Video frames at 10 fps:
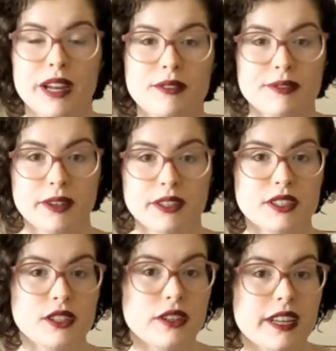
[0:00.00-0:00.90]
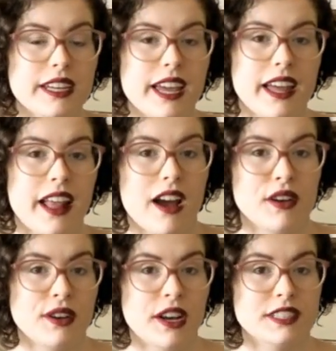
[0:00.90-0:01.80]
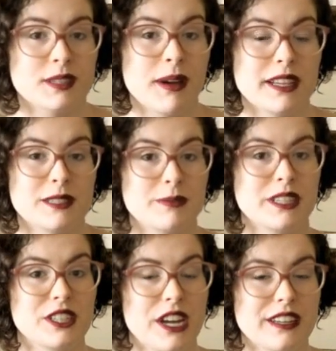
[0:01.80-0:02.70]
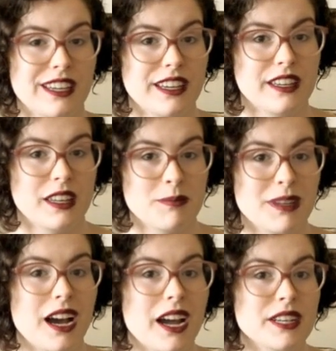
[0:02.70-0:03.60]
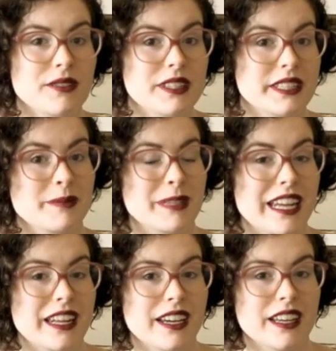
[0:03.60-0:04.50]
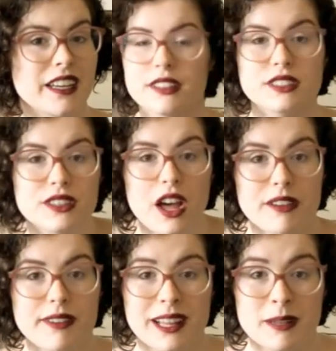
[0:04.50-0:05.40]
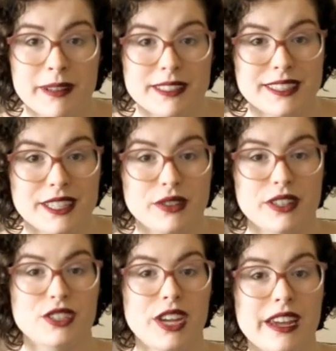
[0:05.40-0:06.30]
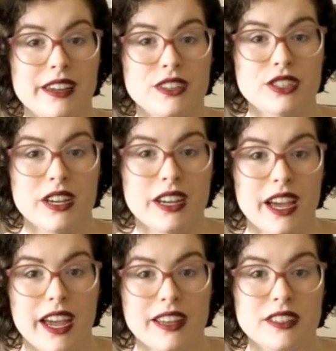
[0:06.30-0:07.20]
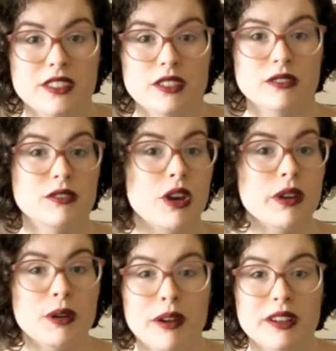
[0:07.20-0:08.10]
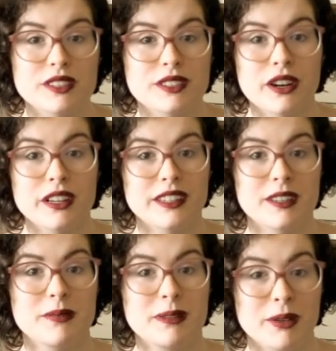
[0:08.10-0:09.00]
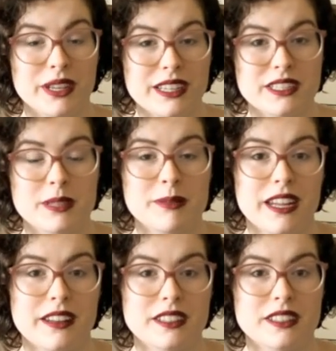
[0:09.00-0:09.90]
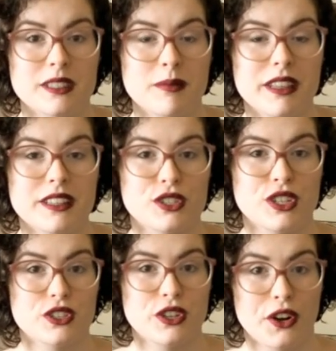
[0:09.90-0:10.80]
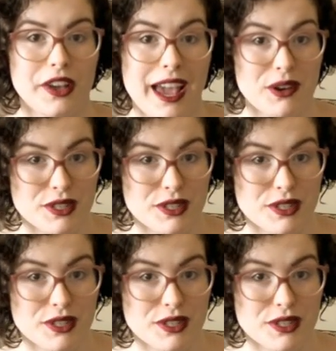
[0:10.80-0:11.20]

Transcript: When first looking at how to customize a BJD, it can be kind of intimidating. There's a lot of elements that you can change, and knowing where to start can be pretty intimidating to someone that's just starting out.